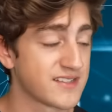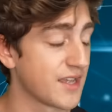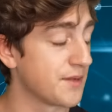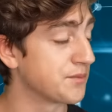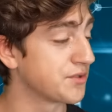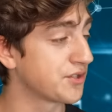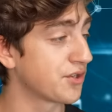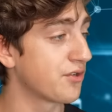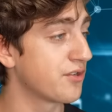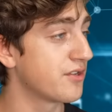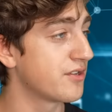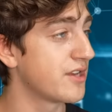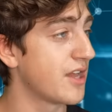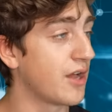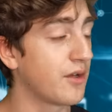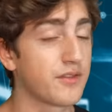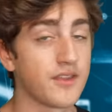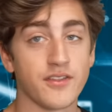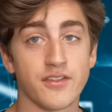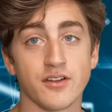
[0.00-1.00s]
I'm sure you
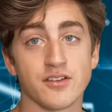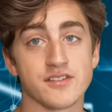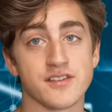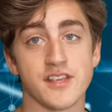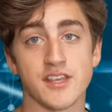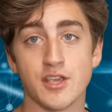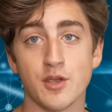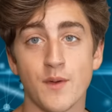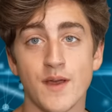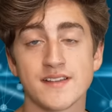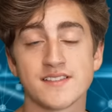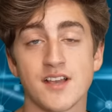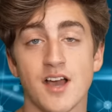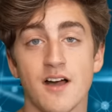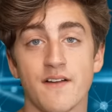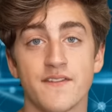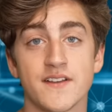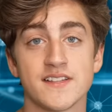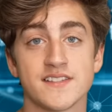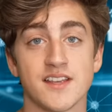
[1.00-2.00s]
know that there's a US
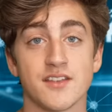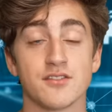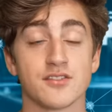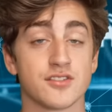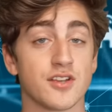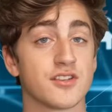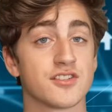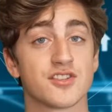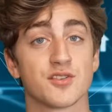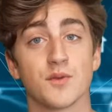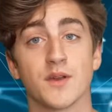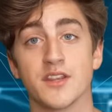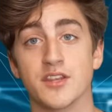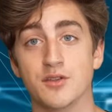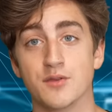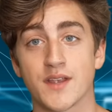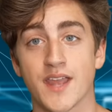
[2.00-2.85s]
office and there's also a